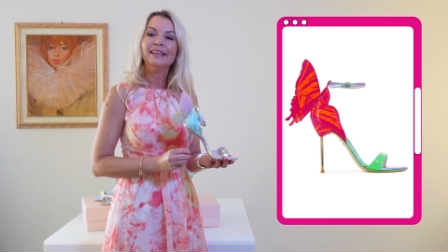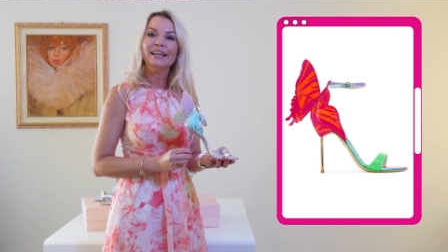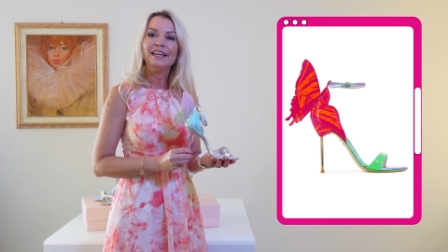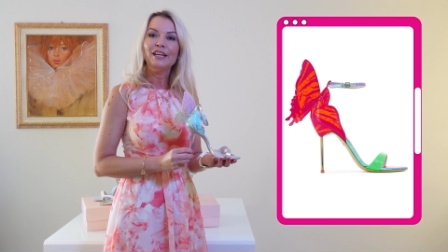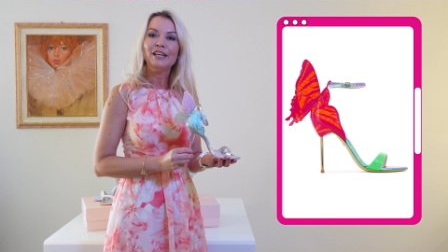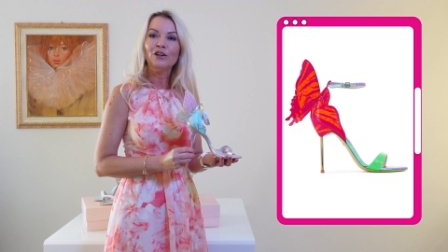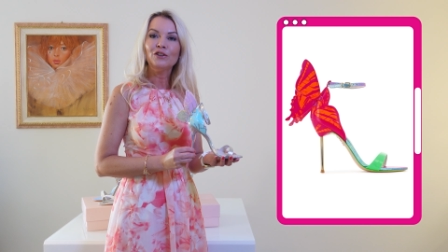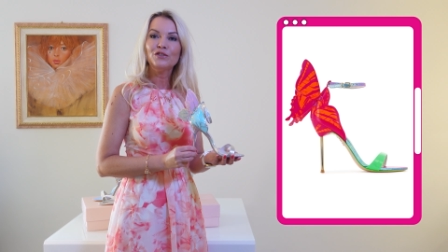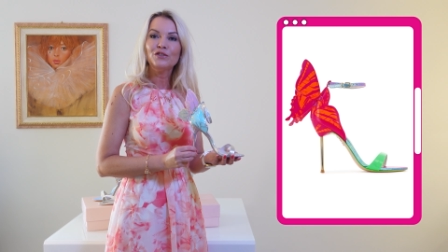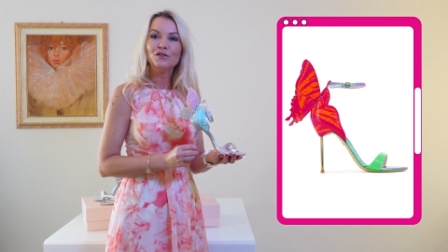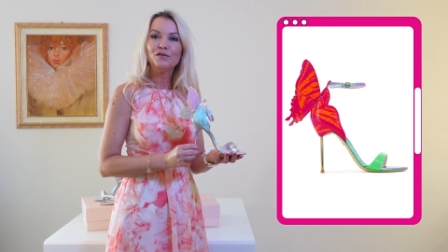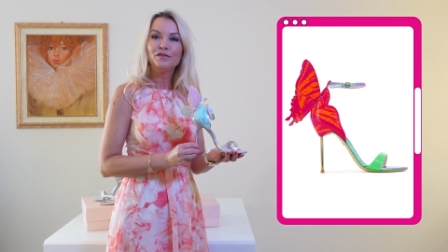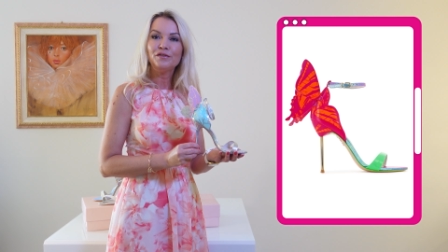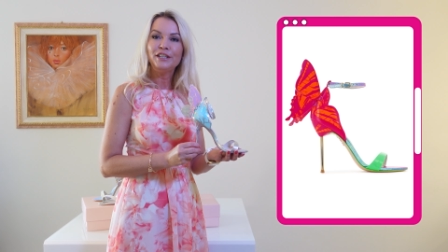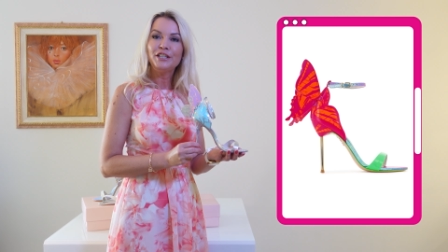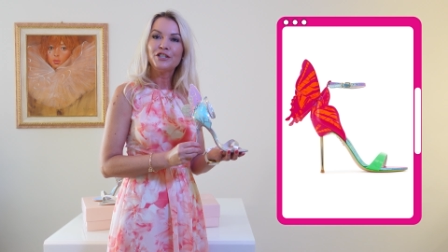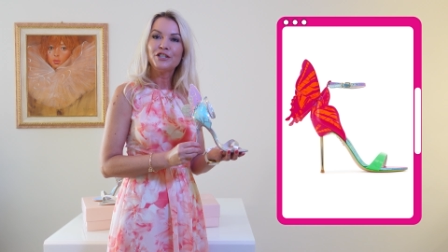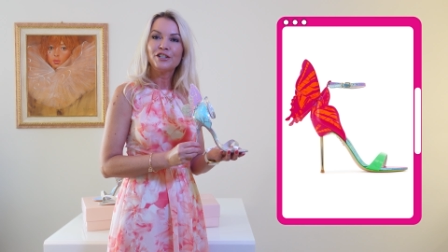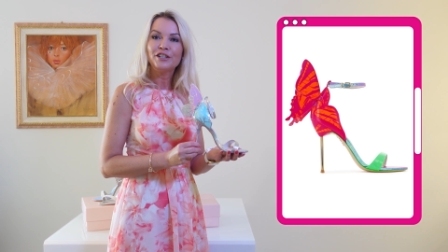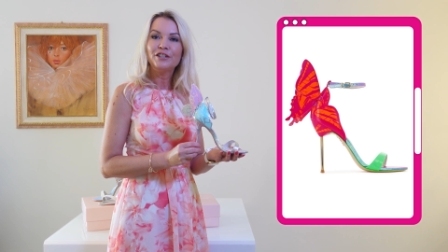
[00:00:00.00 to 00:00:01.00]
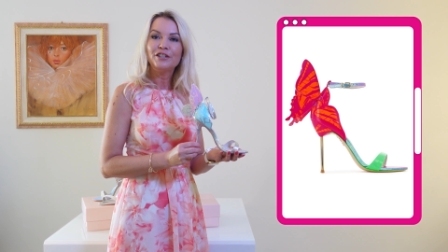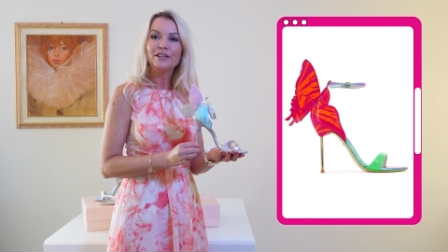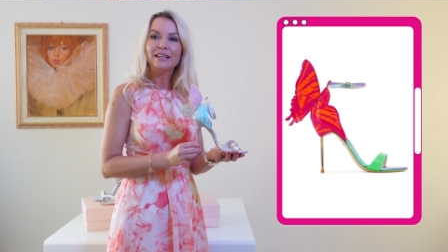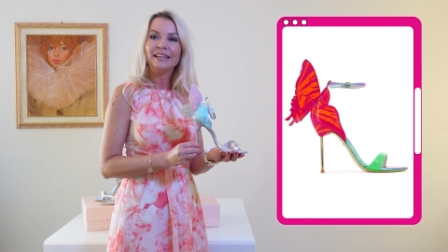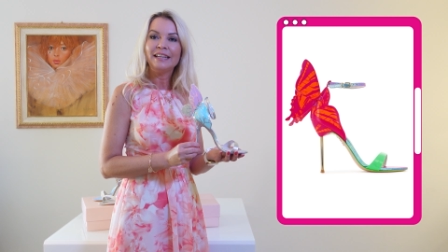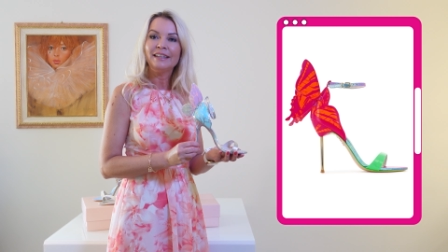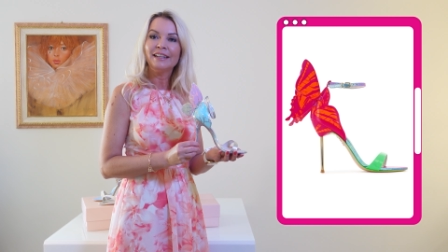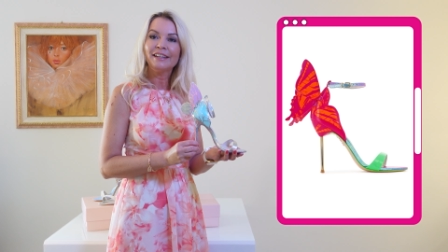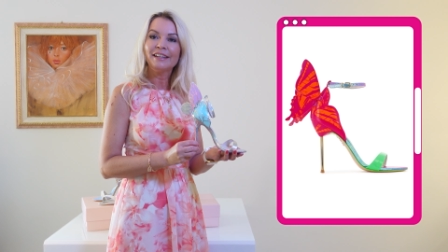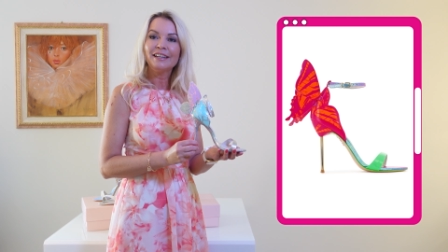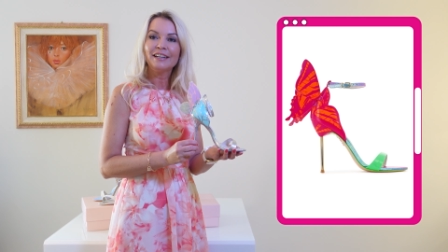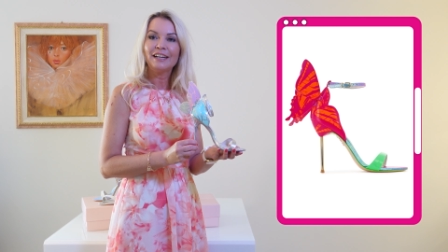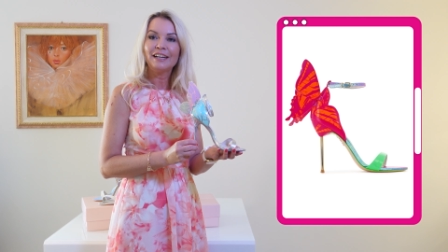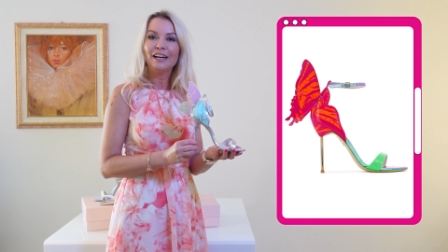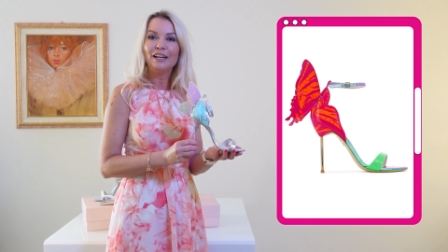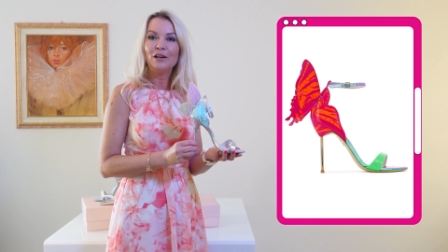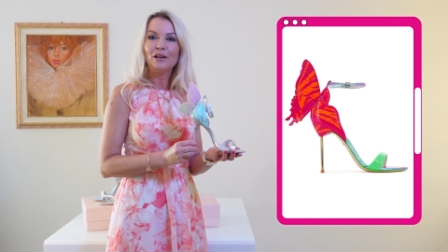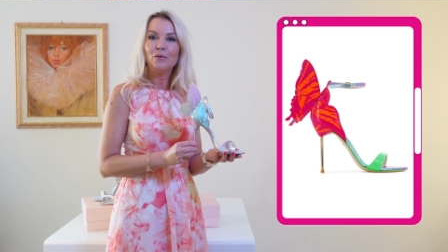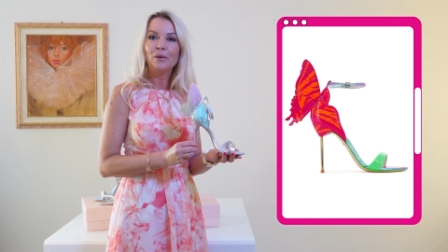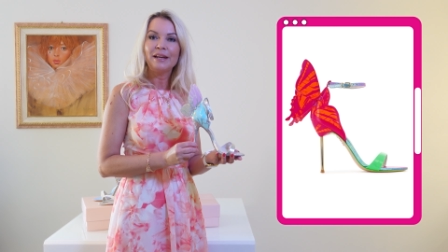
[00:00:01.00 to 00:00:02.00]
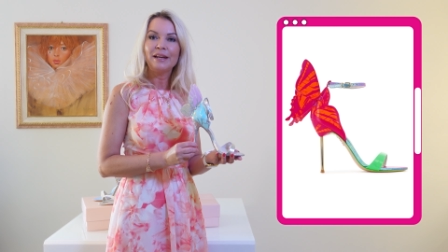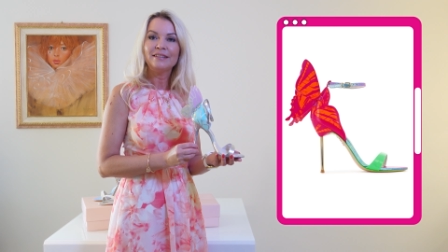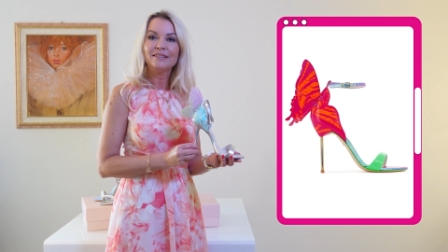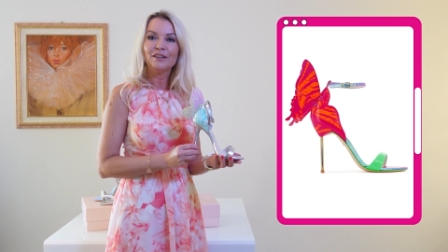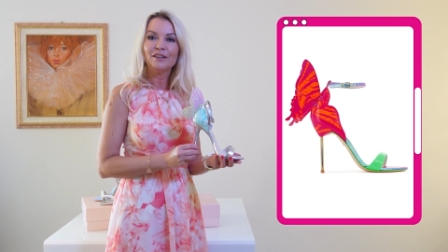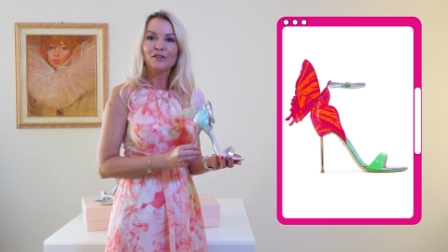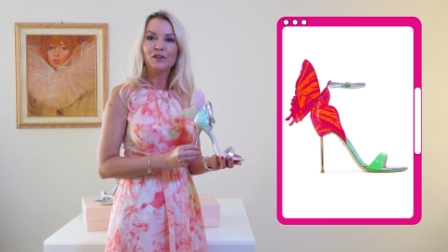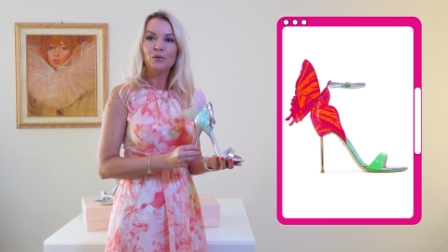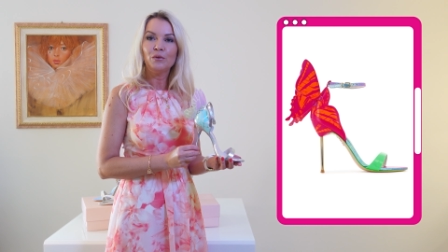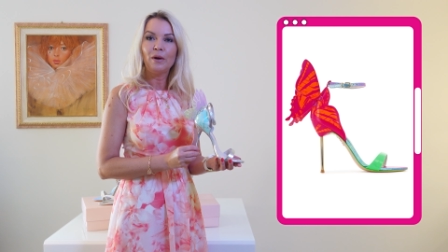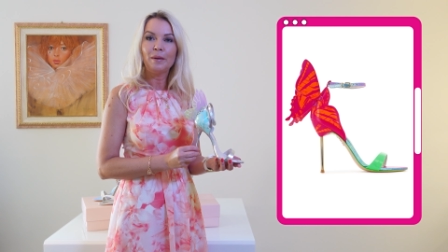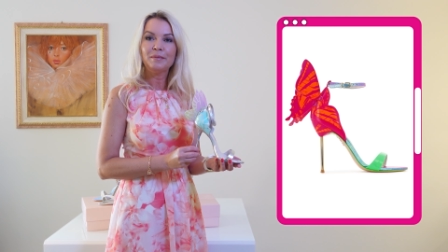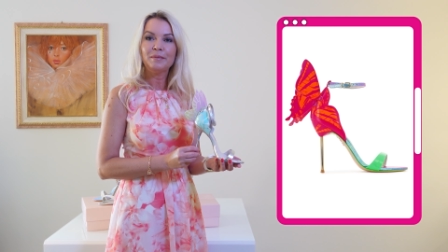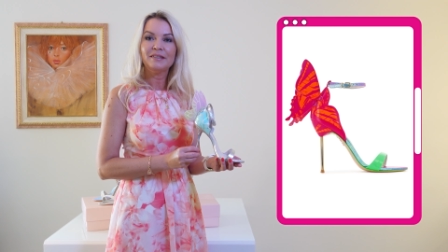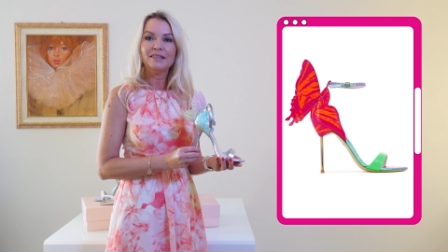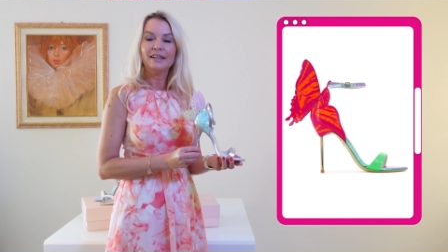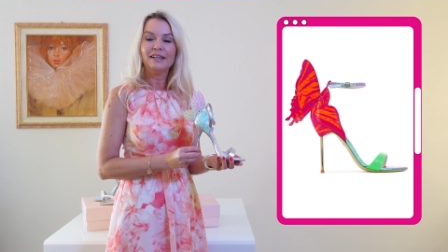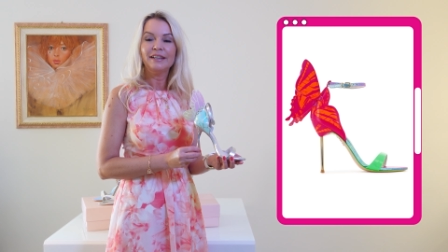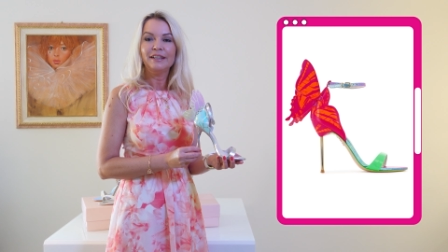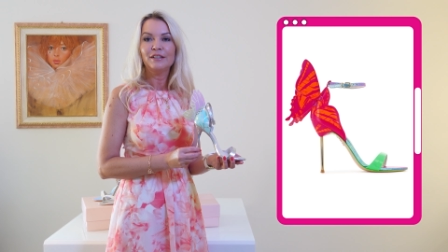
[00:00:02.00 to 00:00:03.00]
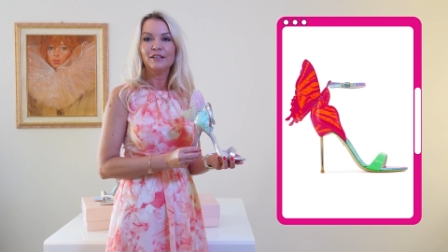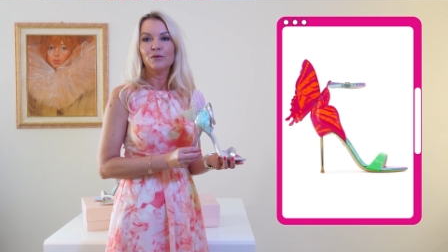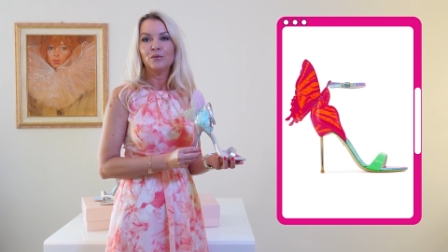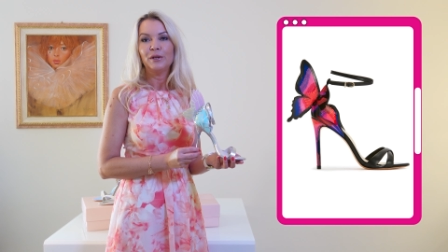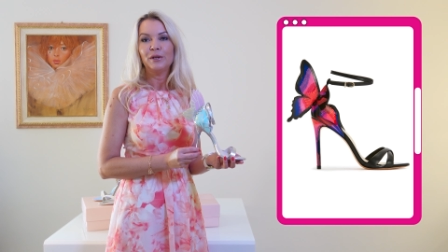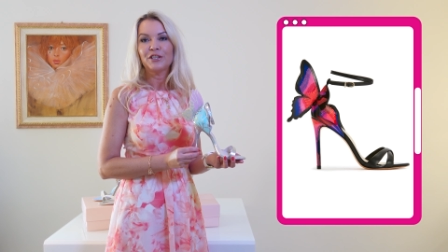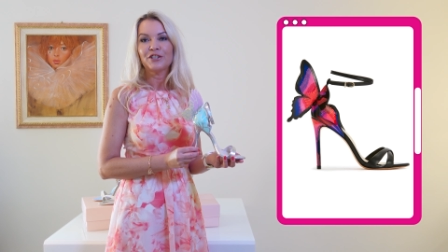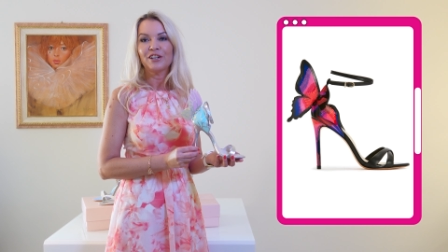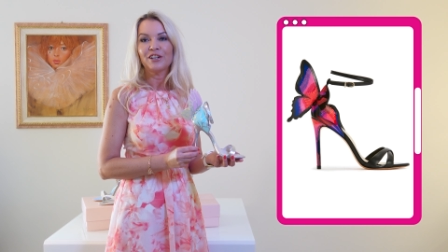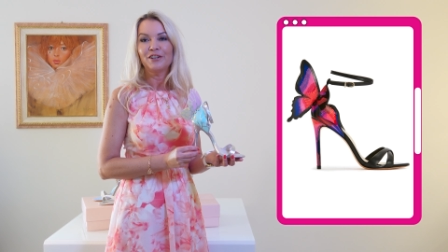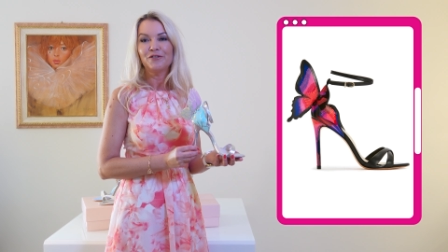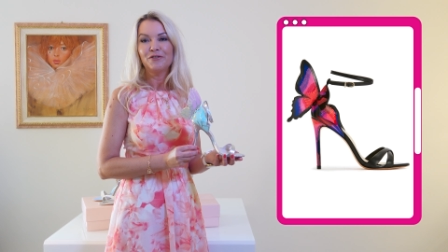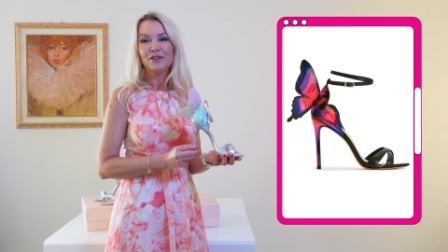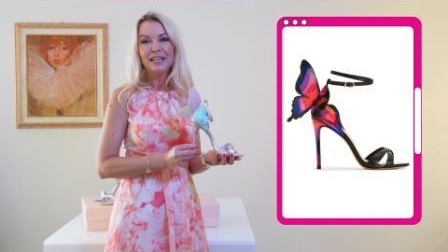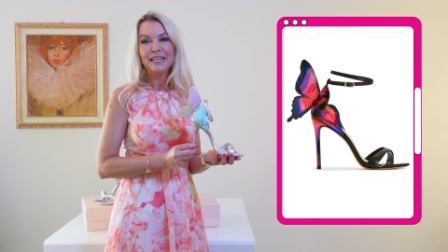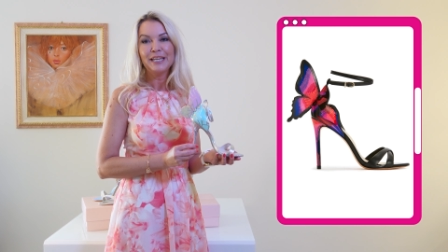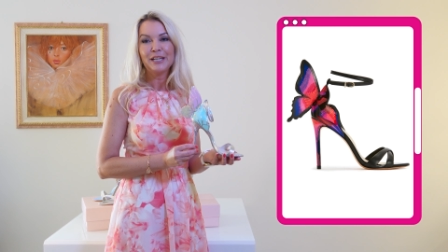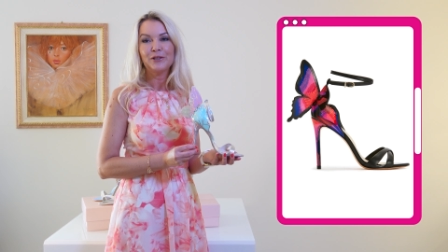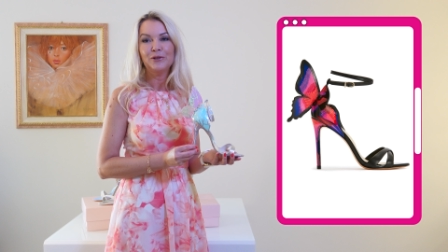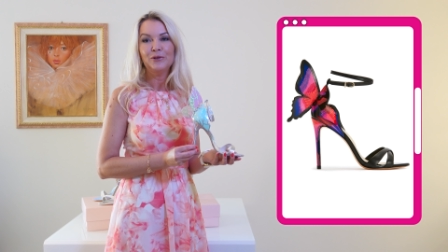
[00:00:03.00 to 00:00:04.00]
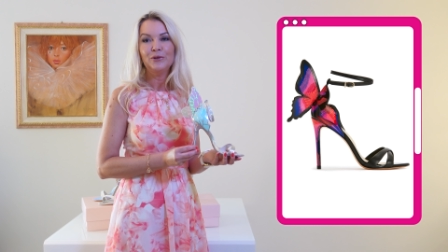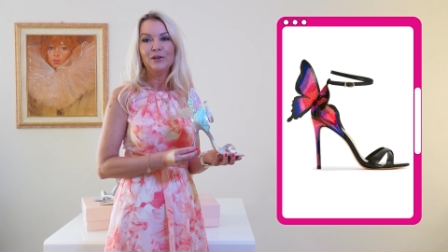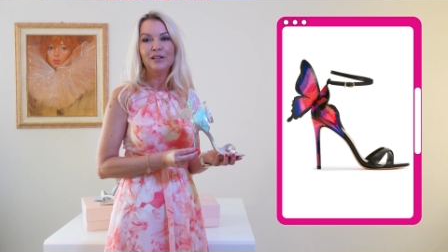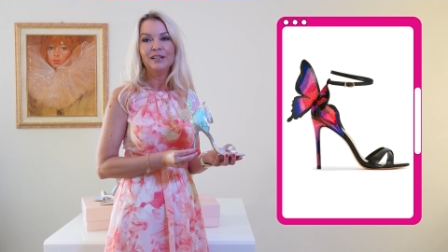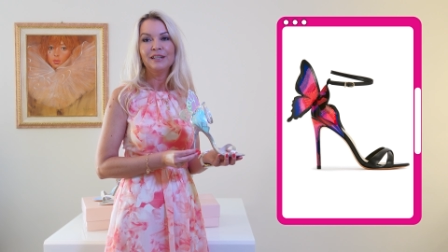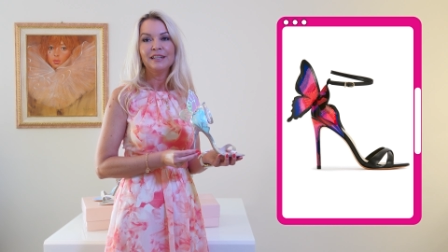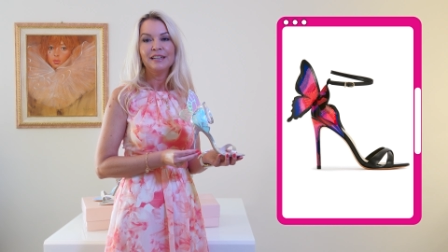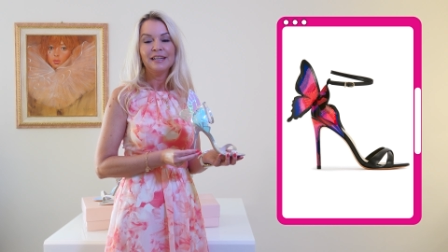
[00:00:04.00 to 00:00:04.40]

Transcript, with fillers: They also feature in other colorways on the website, which are really cool,